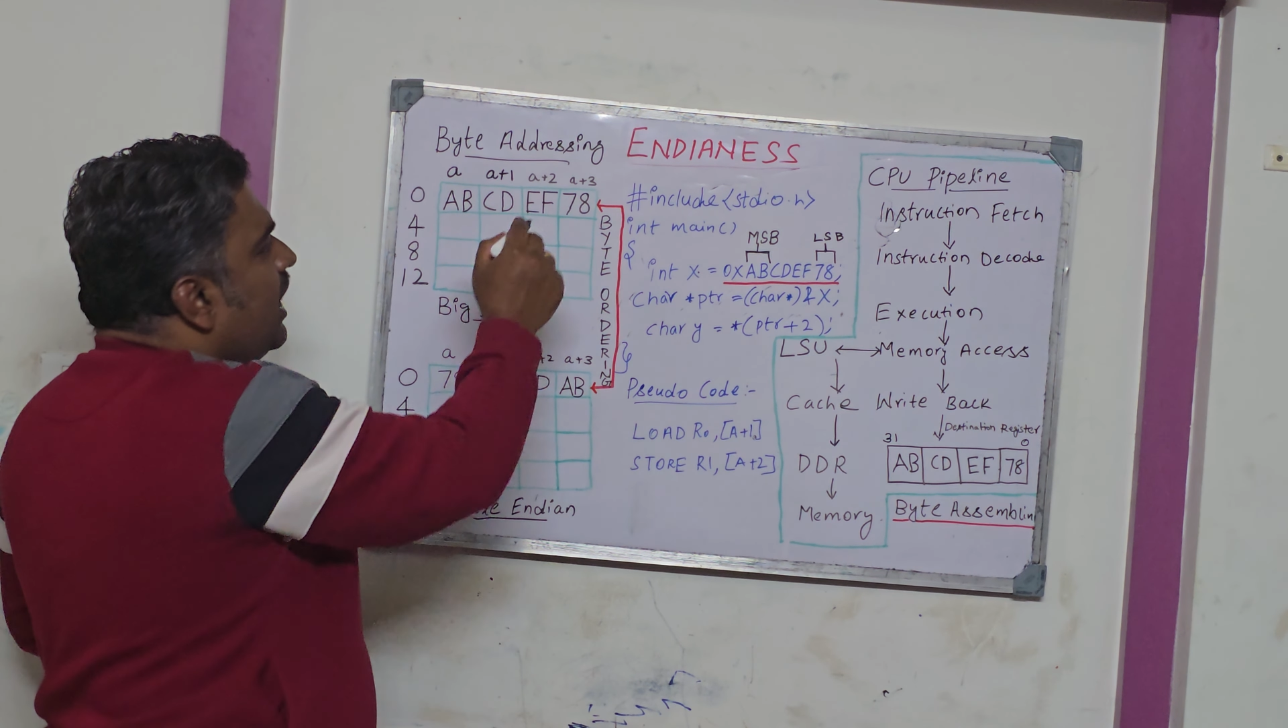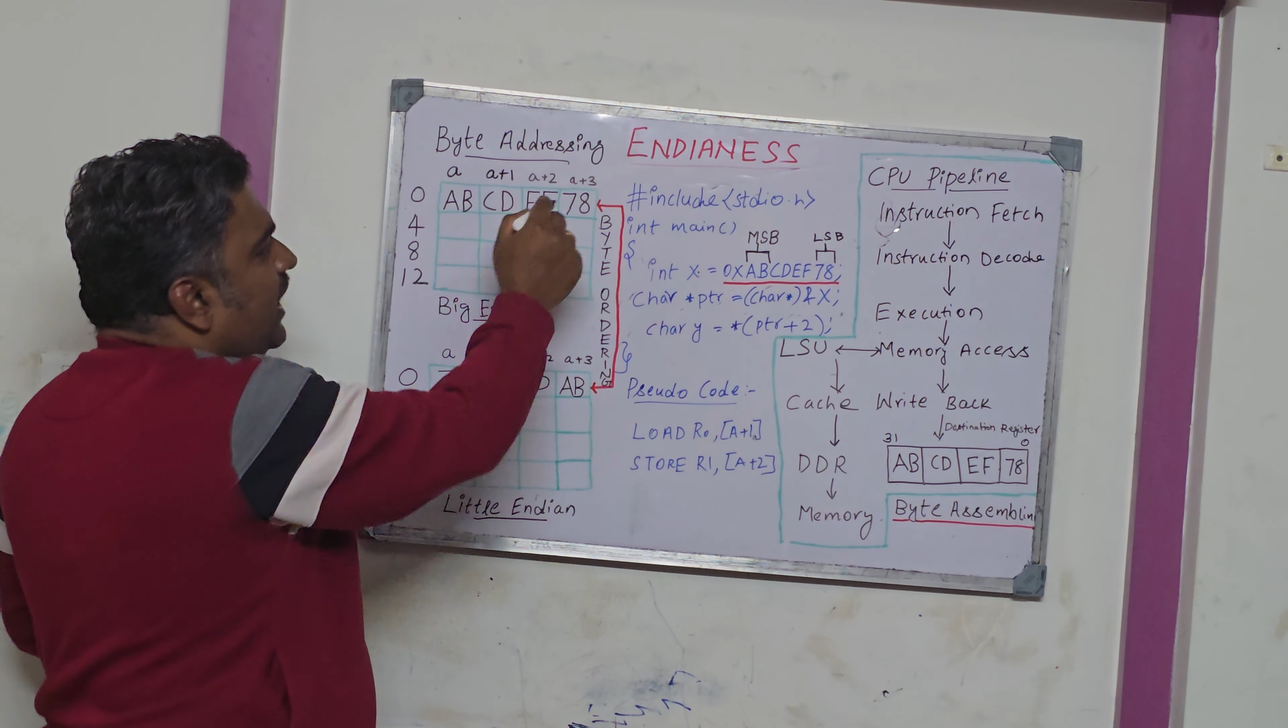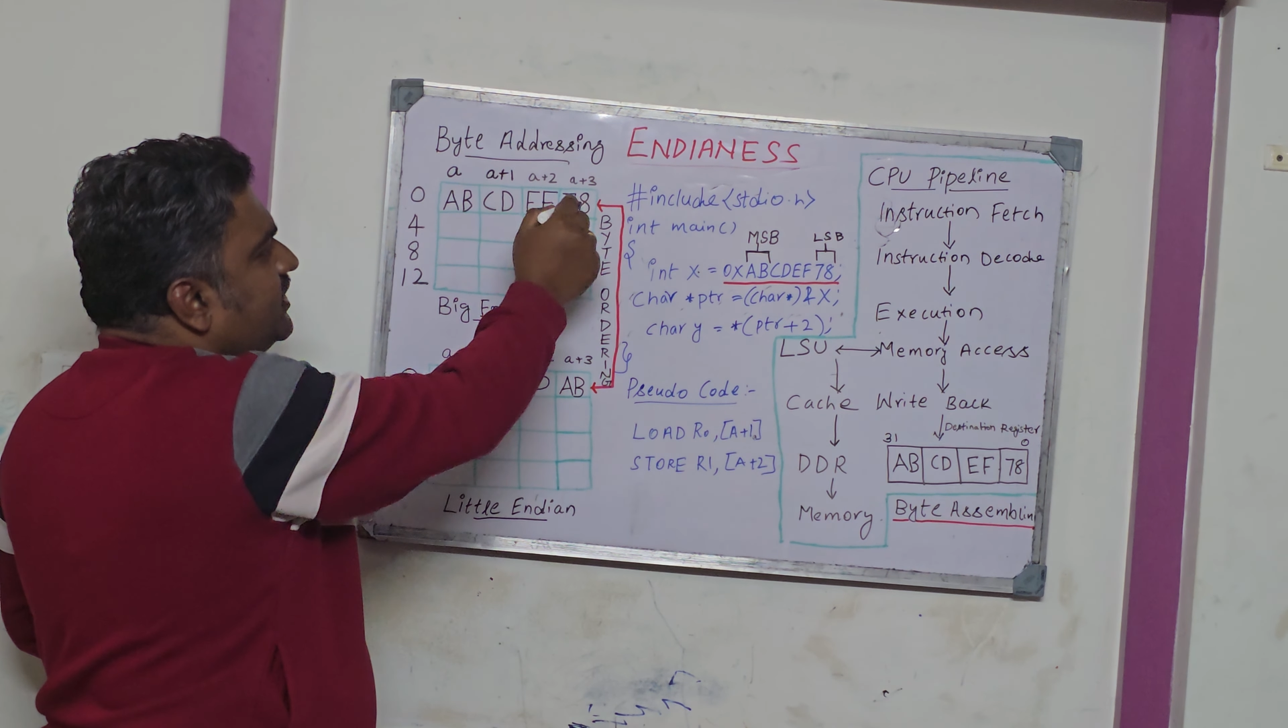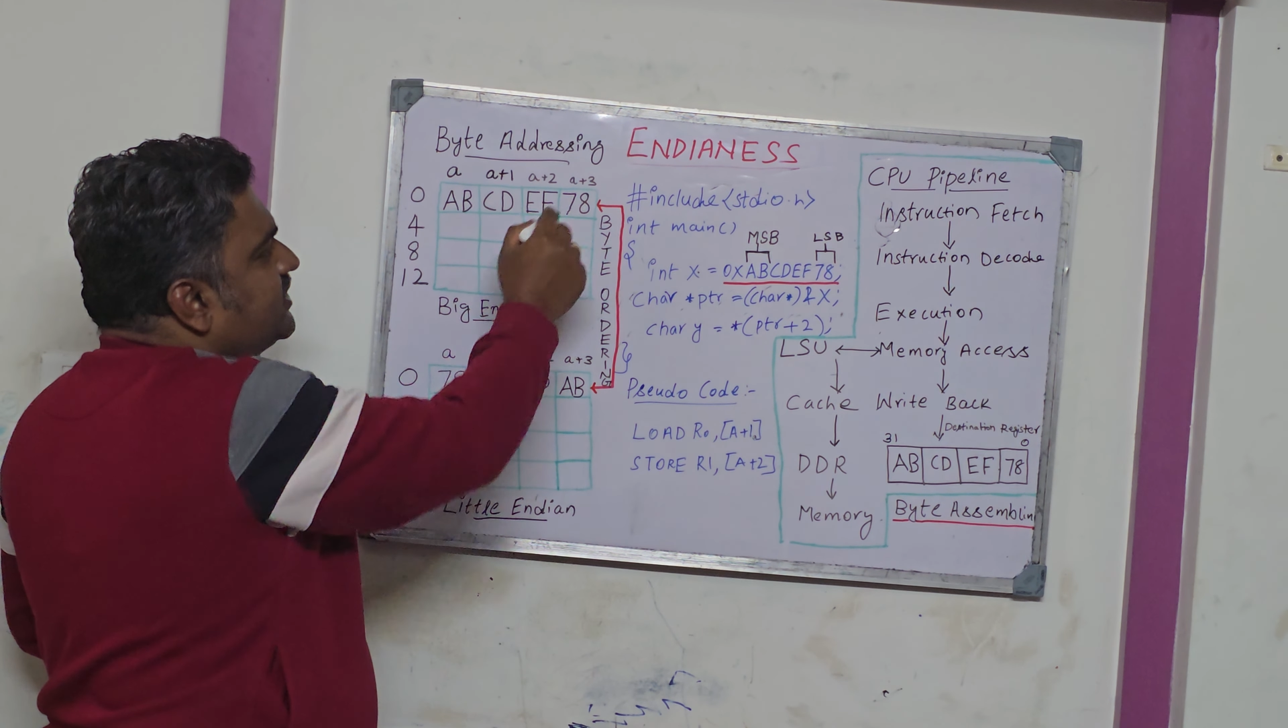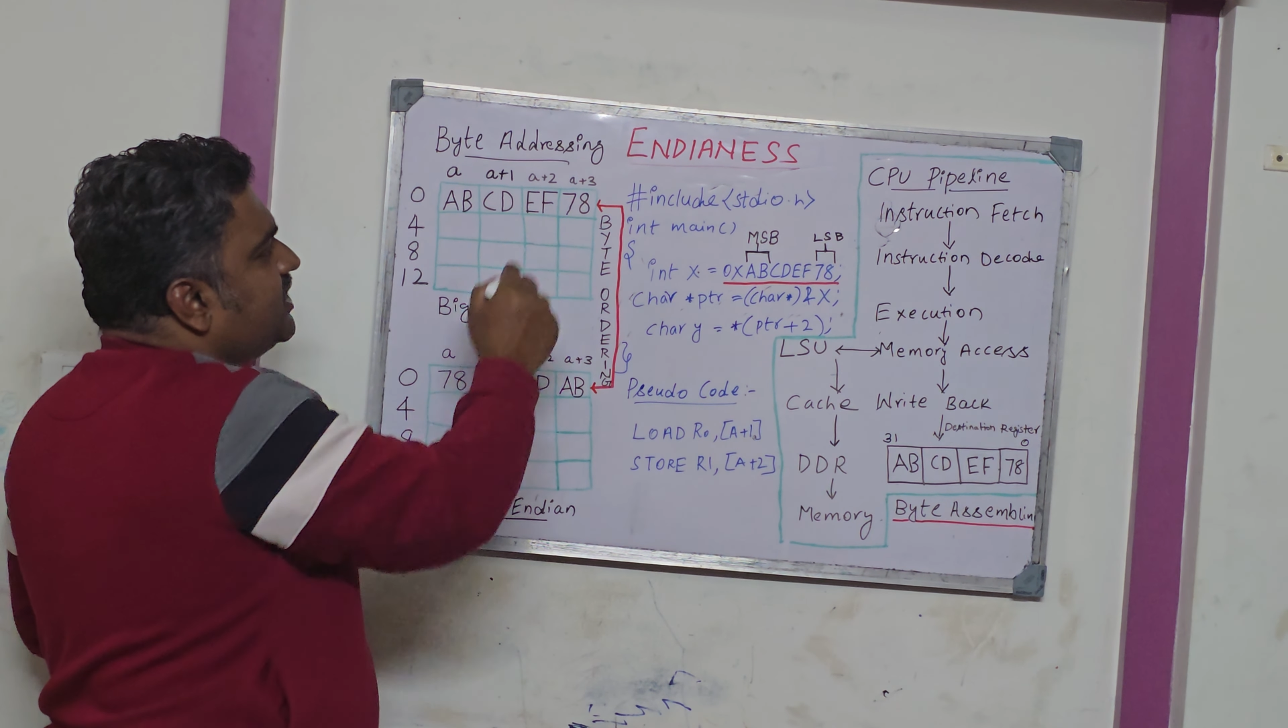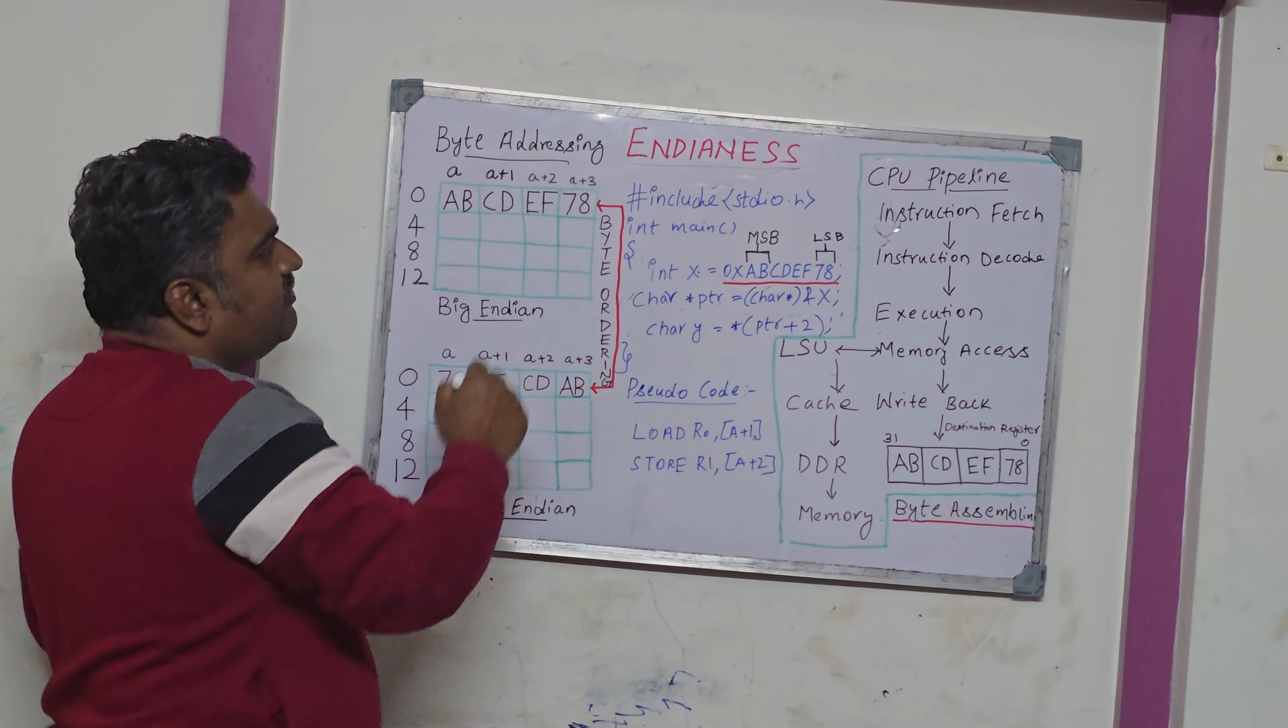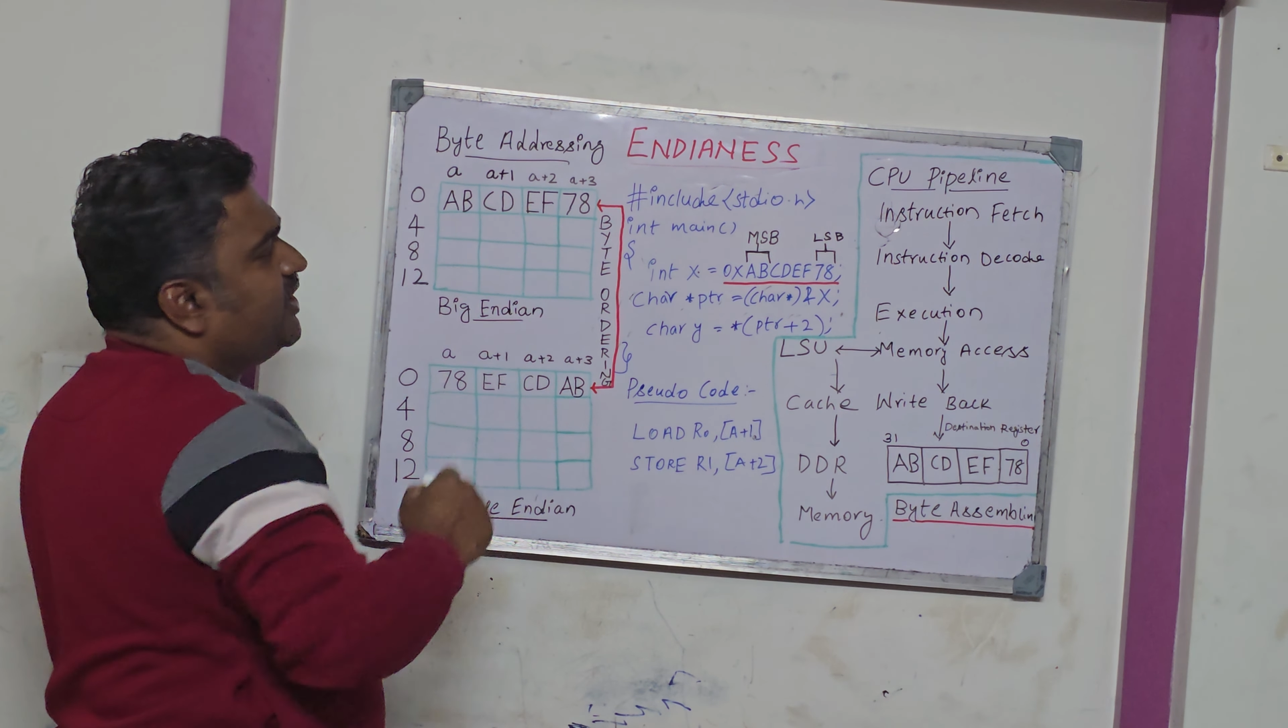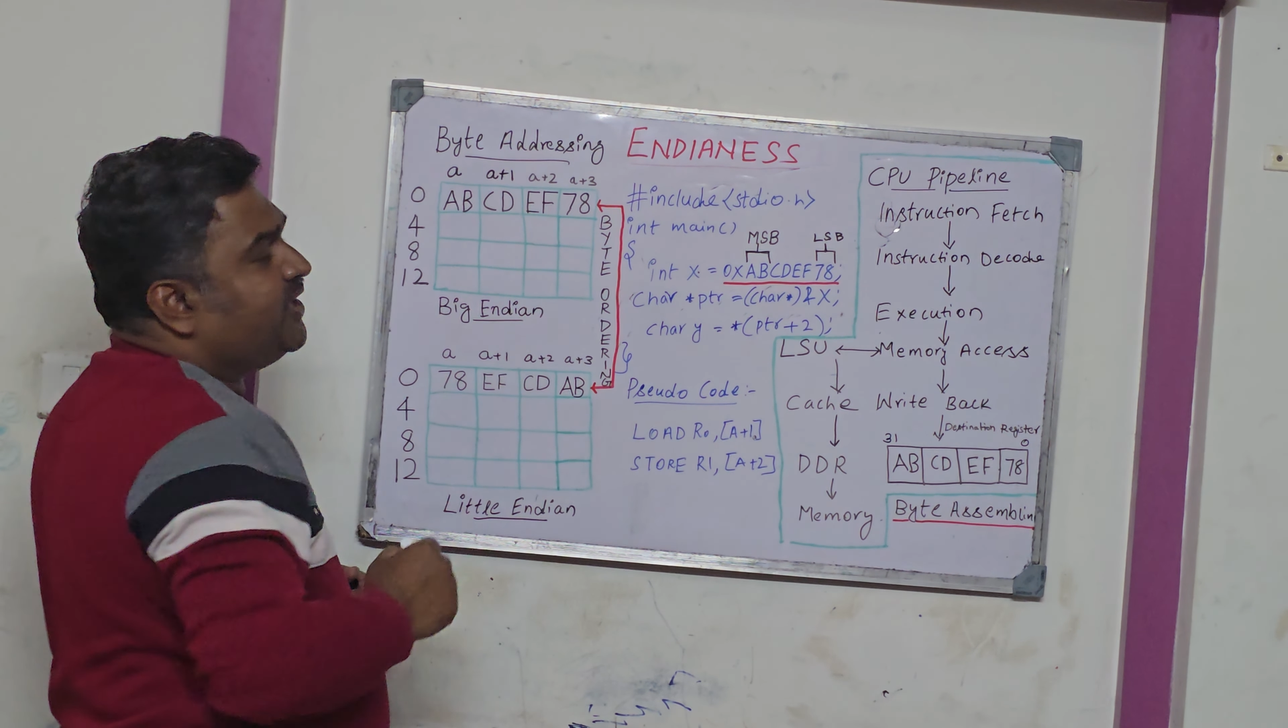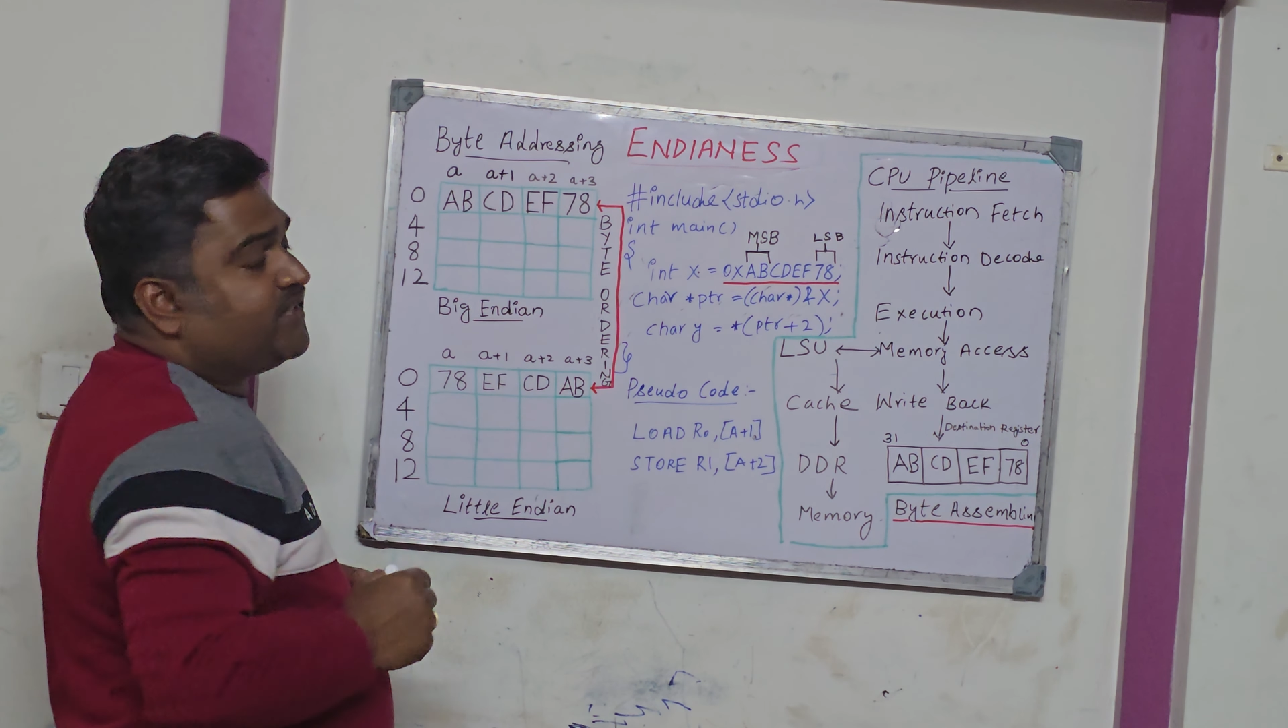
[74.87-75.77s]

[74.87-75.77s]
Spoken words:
and 78